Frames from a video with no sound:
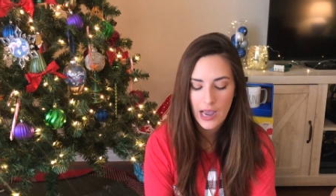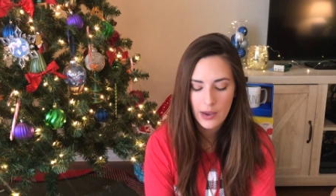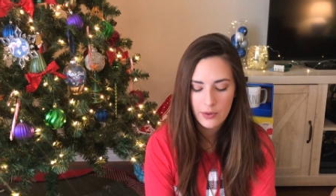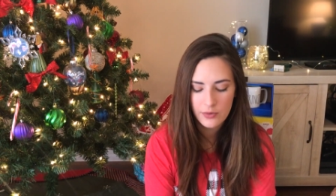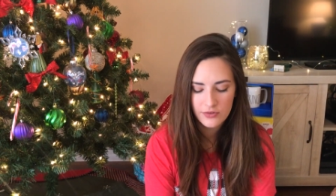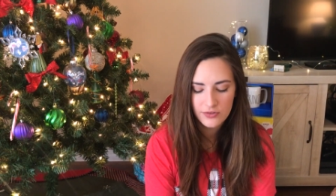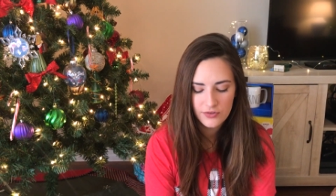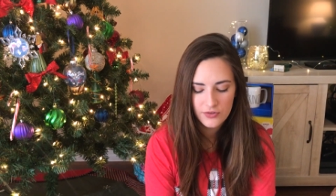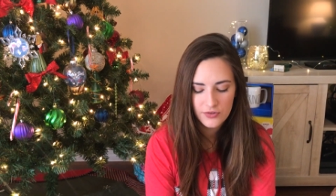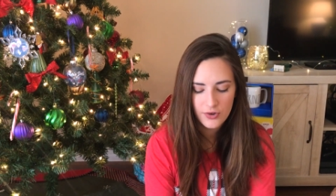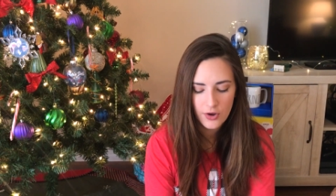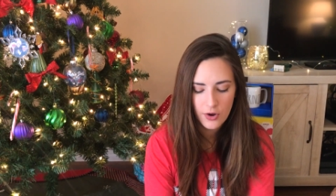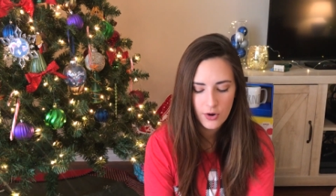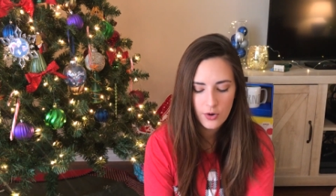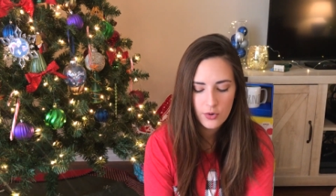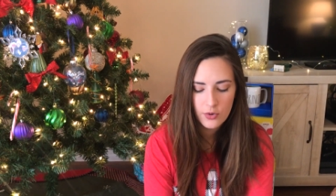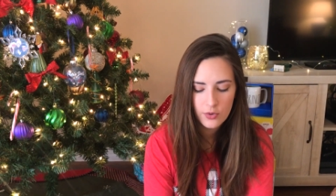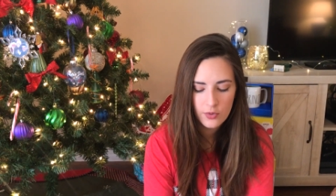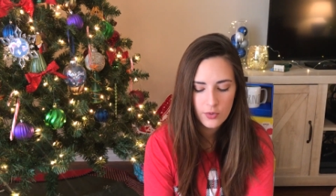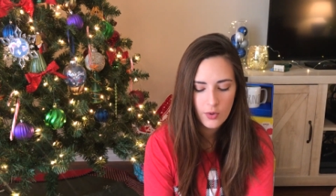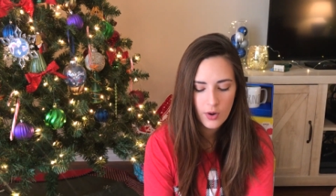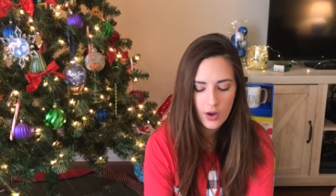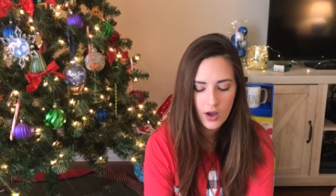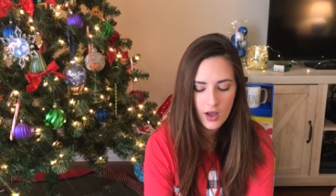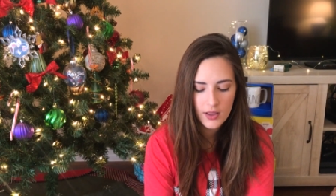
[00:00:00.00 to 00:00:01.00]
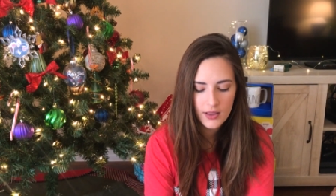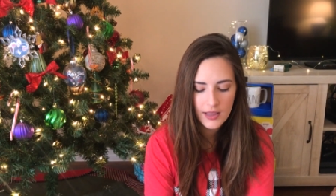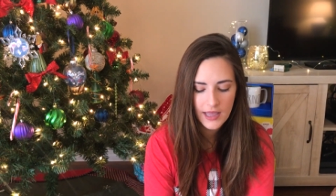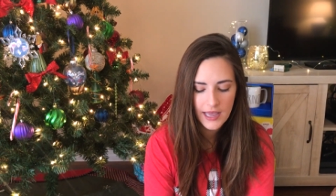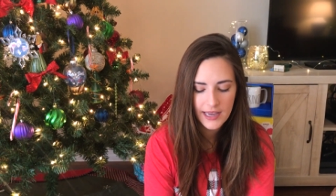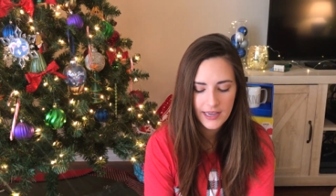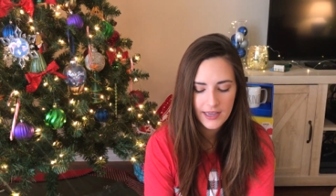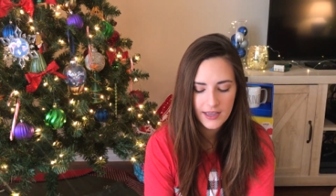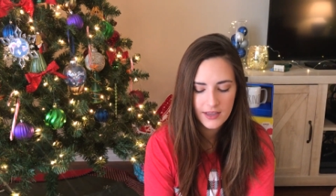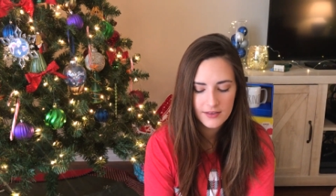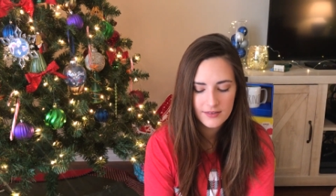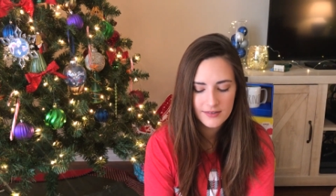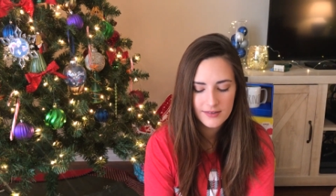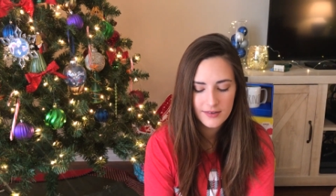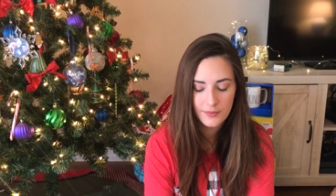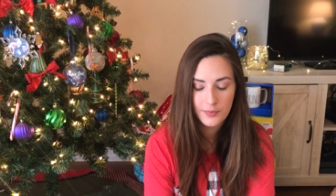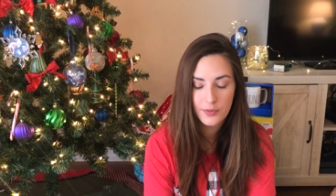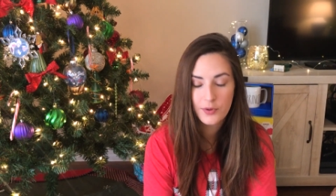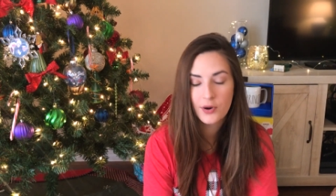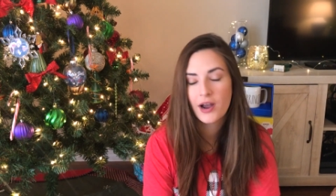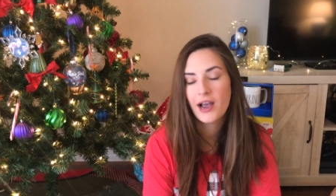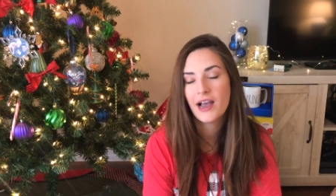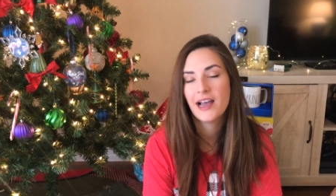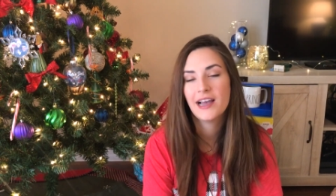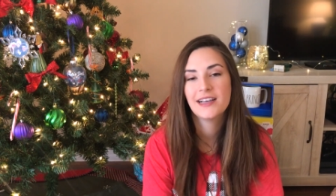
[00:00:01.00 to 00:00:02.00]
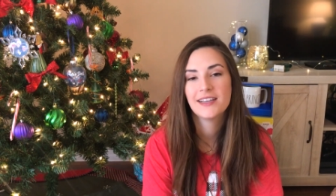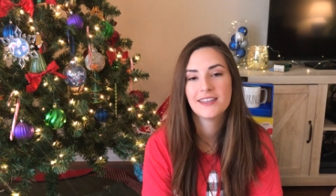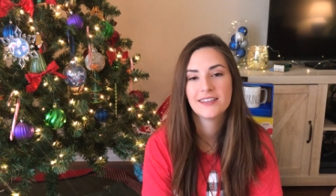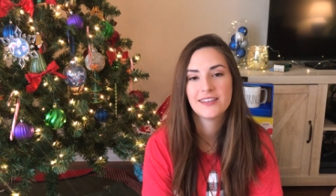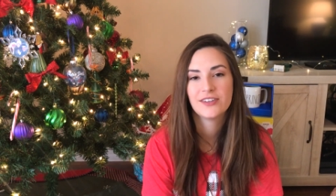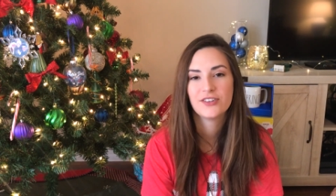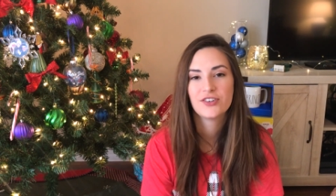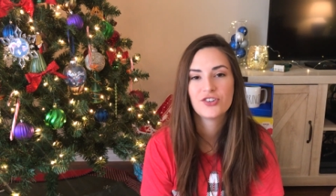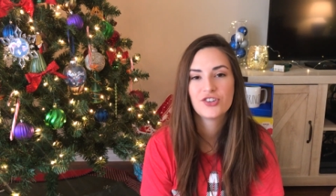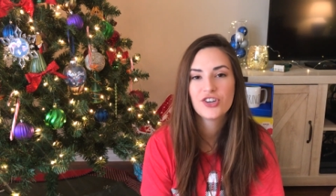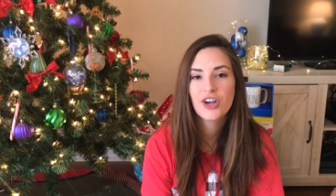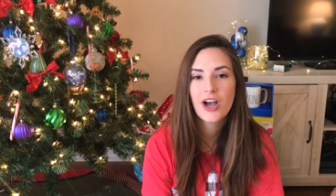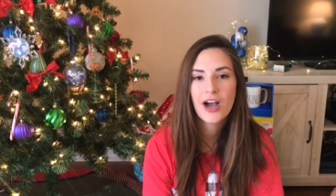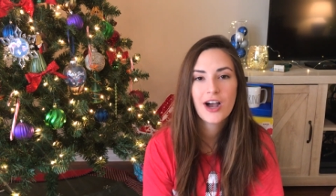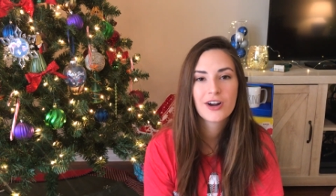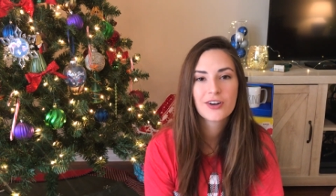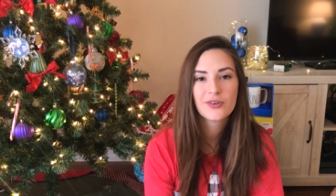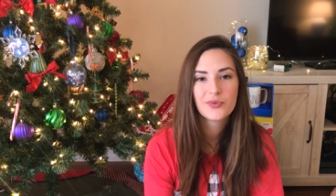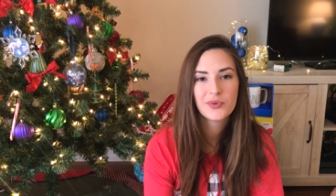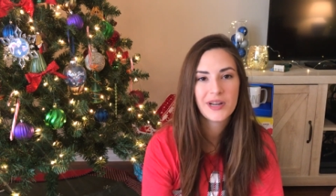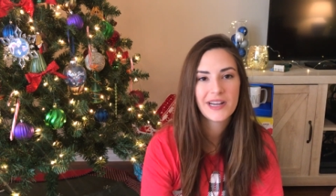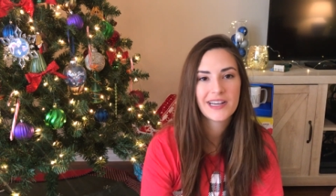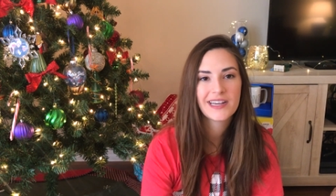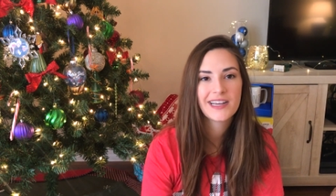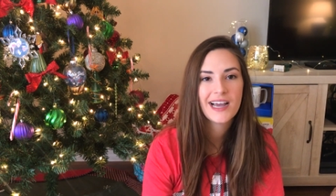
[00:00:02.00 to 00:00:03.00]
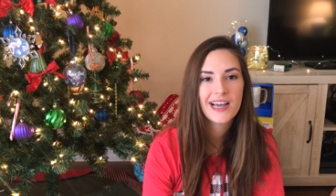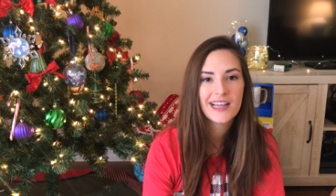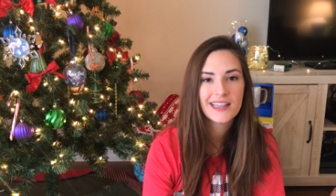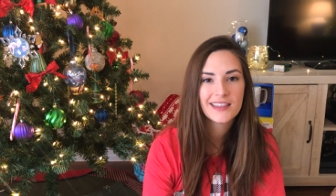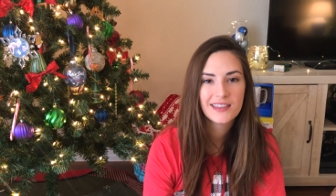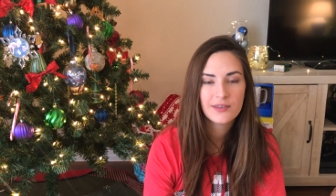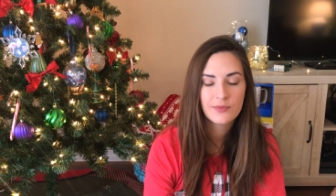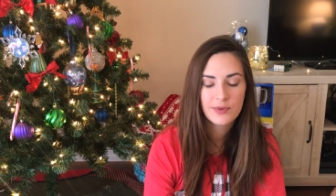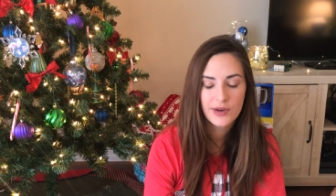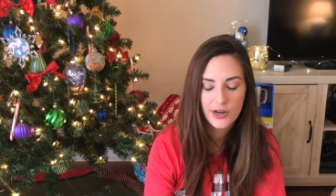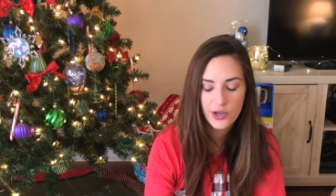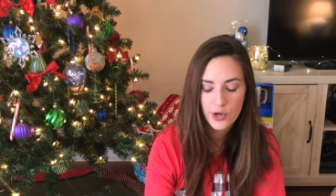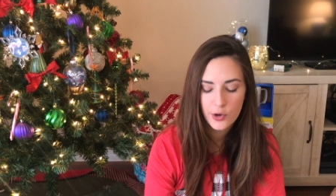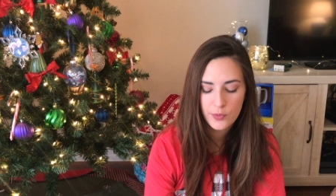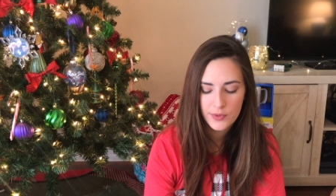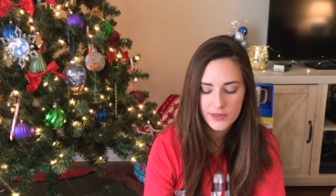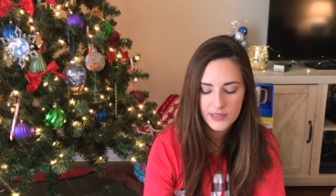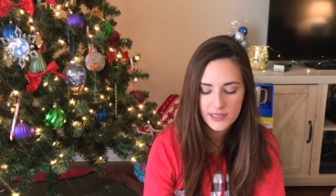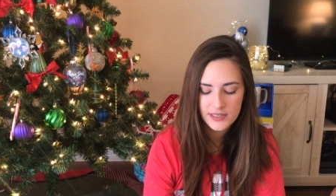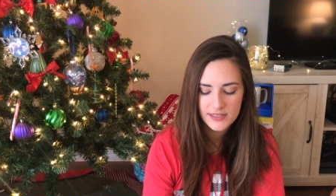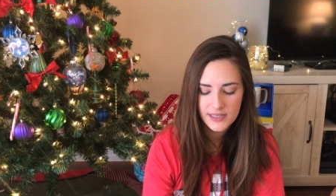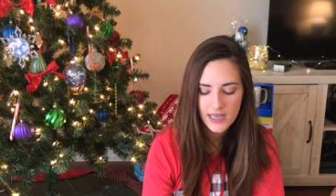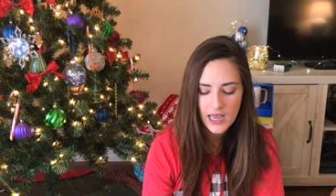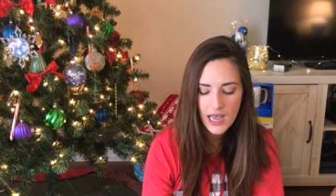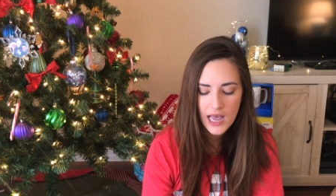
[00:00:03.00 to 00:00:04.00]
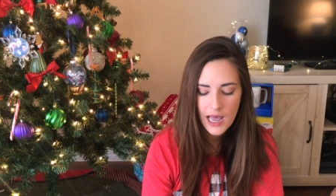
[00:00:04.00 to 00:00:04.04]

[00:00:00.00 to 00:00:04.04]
I was so like surprised and shocked when I opened this